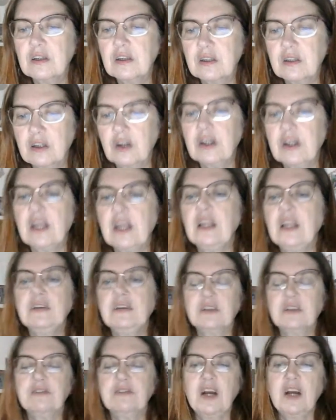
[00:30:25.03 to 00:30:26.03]
Okay, leaves
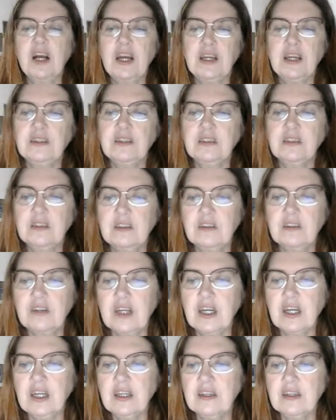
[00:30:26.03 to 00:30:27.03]
are fine.
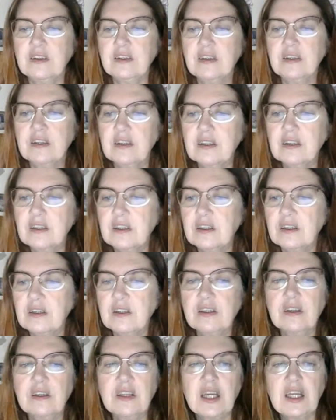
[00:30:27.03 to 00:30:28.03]
Okay.
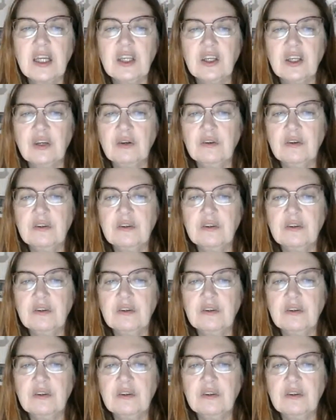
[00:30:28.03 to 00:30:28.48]
Thank you.